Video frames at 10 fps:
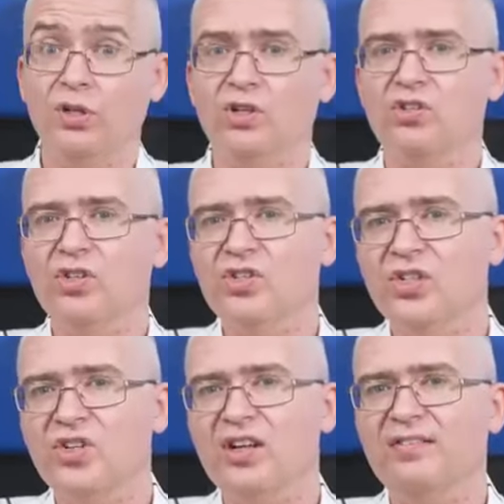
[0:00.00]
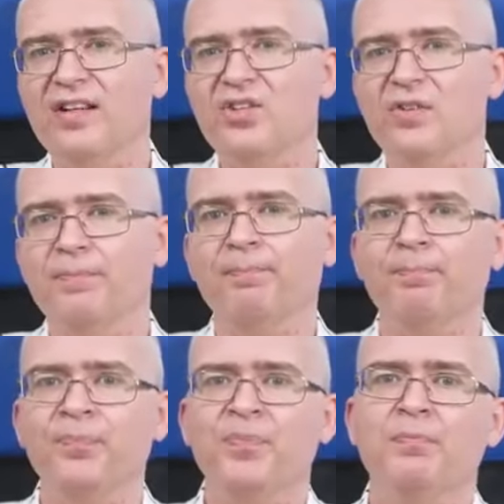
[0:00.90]
across the generation.
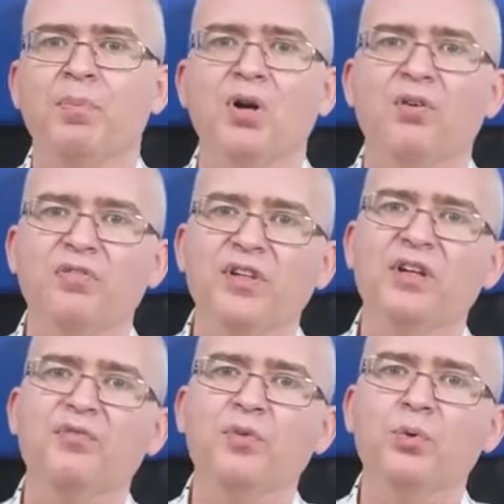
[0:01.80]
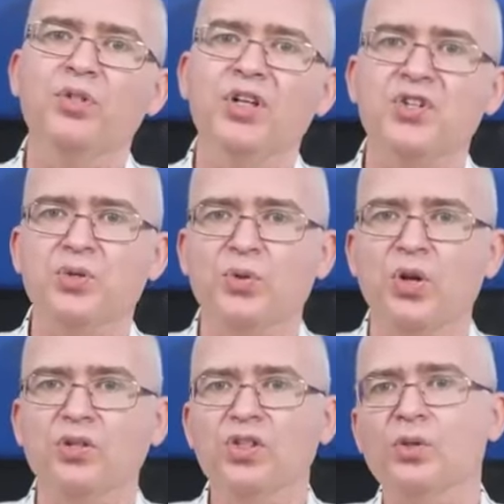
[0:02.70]
By offering a full digital
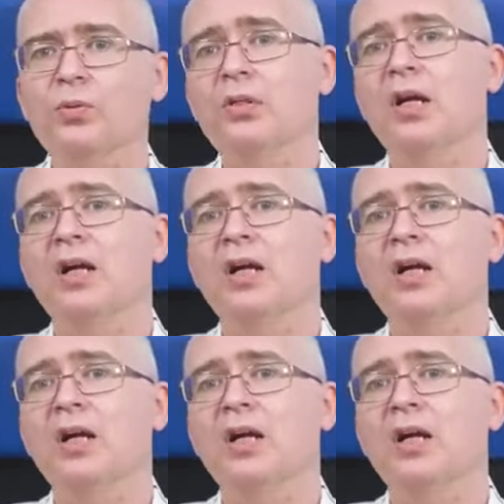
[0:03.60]
console,